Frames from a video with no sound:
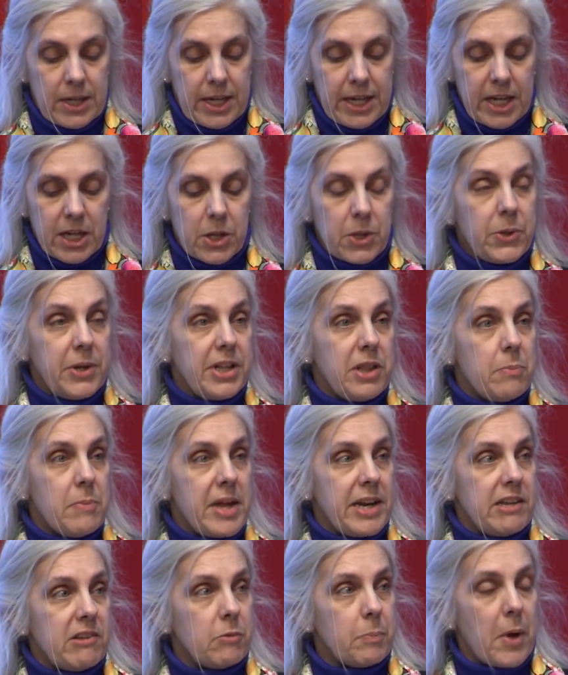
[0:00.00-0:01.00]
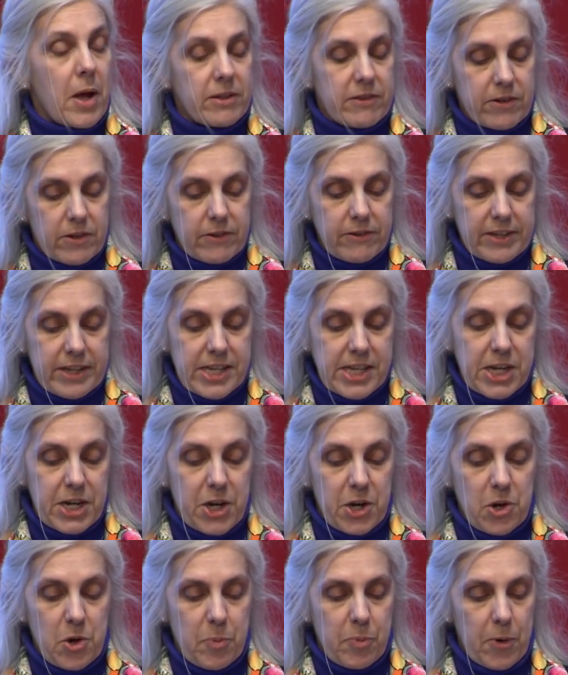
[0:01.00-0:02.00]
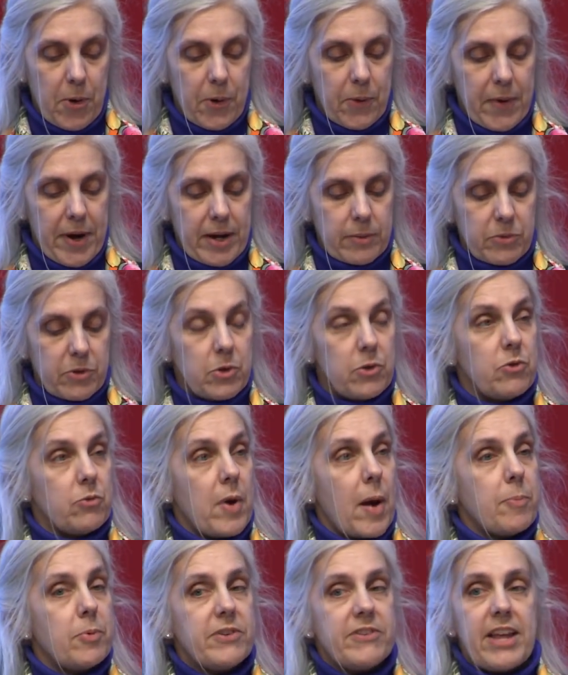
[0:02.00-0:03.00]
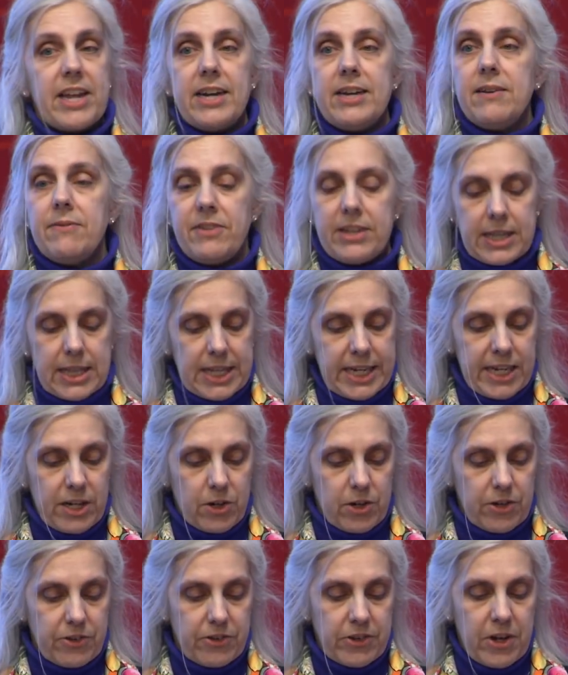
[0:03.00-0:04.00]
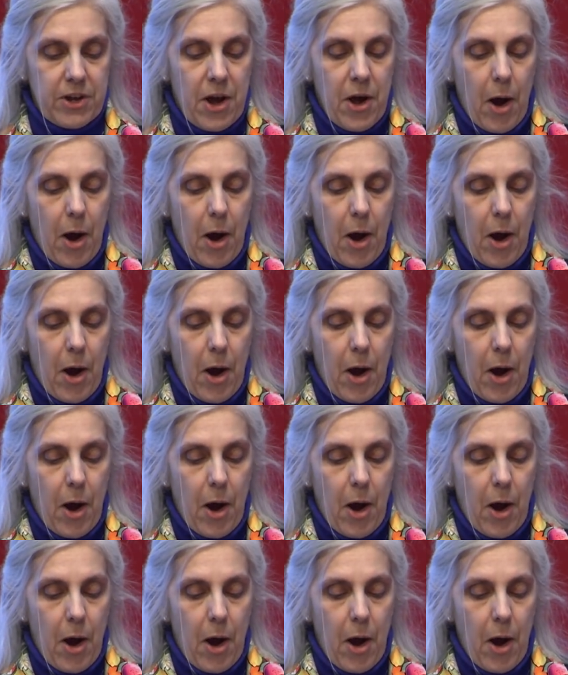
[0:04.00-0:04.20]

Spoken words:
including the many sponsors listed in your programs whose representatives and leaders